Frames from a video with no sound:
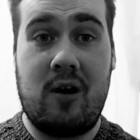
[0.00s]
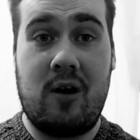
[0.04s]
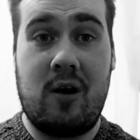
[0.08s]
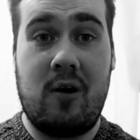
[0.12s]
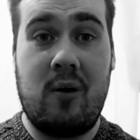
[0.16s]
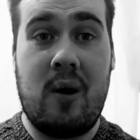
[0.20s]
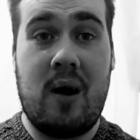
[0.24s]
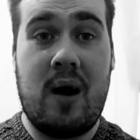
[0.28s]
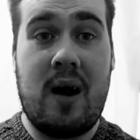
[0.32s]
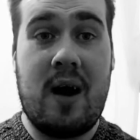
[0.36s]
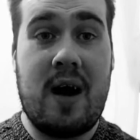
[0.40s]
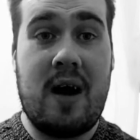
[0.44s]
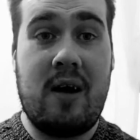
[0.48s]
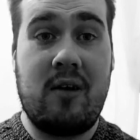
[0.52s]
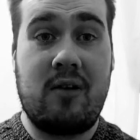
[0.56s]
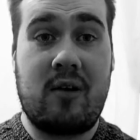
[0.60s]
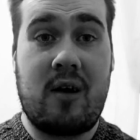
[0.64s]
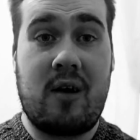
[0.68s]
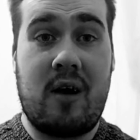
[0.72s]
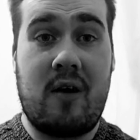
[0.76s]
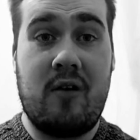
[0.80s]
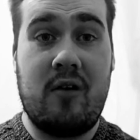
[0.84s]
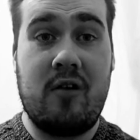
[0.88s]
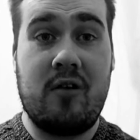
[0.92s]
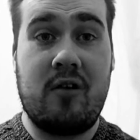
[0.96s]
to, his
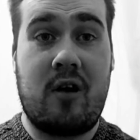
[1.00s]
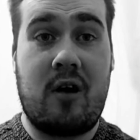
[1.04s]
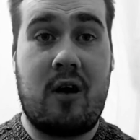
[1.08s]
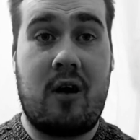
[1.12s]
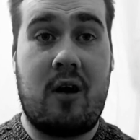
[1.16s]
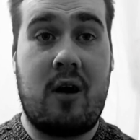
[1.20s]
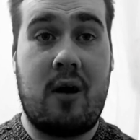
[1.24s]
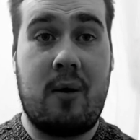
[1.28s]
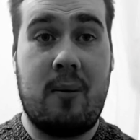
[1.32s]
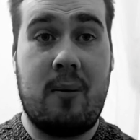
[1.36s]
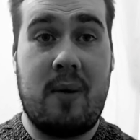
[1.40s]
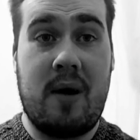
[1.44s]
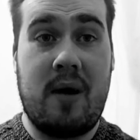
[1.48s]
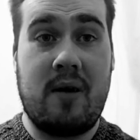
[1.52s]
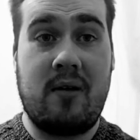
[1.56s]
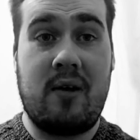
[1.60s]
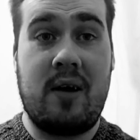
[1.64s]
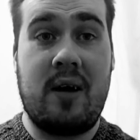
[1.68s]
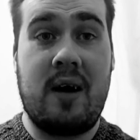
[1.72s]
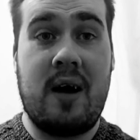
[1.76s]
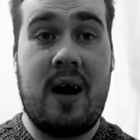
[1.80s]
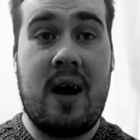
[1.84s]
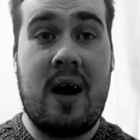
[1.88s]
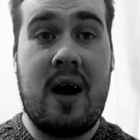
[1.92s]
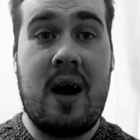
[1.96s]
covers are
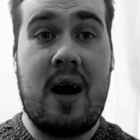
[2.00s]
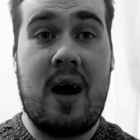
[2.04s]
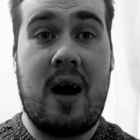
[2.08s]
amazing,